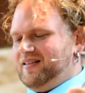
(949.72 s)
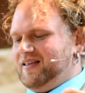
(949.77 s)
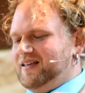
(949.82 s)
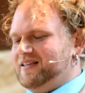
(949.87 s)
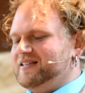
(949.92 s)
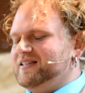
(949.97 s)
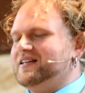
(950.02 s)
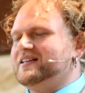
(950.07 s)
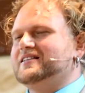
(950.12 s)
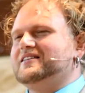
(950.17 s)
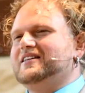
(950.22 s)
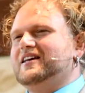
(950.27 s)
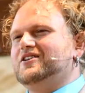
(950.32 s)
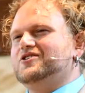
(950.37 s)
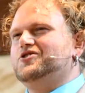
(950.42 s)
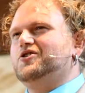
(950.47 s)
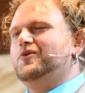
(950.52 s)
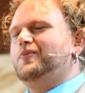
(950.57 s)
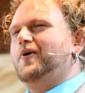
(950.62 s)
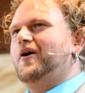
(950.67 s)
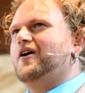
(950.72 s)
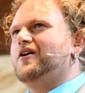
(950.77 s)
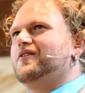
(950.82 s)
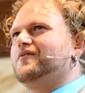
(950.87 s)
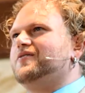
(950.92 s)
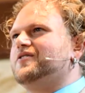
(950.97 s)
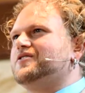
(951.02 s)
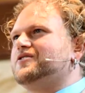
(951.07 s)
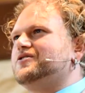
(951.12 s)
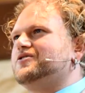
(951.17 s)
is an essential part
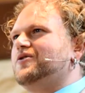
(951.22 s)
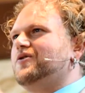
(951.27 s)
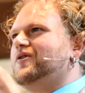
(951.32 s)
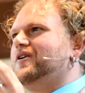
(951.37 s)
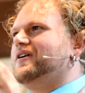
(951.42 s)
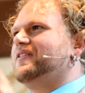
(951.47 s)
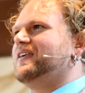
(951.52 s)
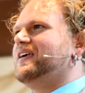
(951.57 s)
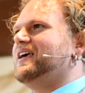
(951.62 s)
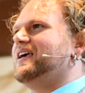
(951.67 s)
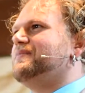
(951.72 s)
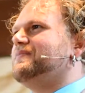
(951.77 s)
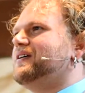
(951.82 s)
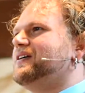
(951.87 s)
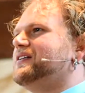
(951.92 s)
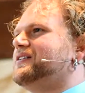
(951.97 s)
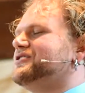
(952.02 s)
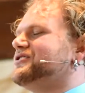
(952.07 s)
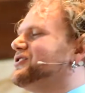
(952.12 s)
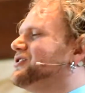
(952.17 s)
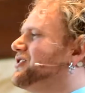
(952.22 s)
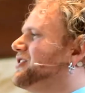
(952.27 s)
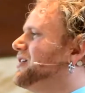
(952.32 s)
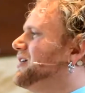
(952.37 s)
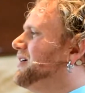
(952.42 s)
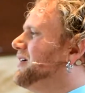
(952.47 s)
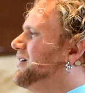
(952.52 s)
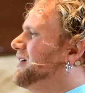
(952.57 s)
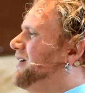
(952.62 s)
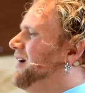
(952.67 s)
of the story, the image
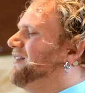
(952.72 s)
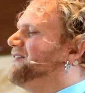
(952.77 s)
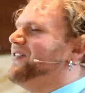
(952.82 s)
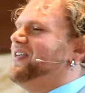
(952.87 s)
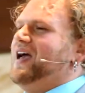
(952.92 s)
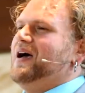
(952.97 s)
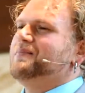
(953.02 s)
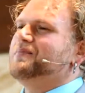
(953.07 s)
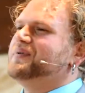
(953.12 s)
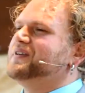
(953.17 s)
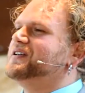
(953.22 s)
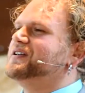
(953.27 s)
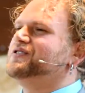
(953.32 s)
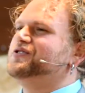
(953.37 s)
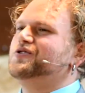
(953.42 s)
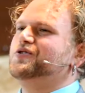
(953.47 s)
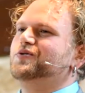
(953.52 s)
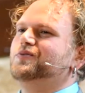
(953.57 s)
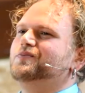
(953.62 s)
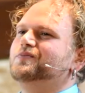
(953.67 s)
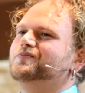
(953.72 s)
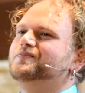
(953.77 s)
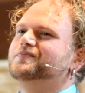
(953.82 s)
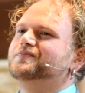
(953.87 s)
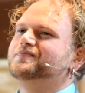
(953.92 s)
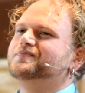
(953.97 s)
of the empty tomb.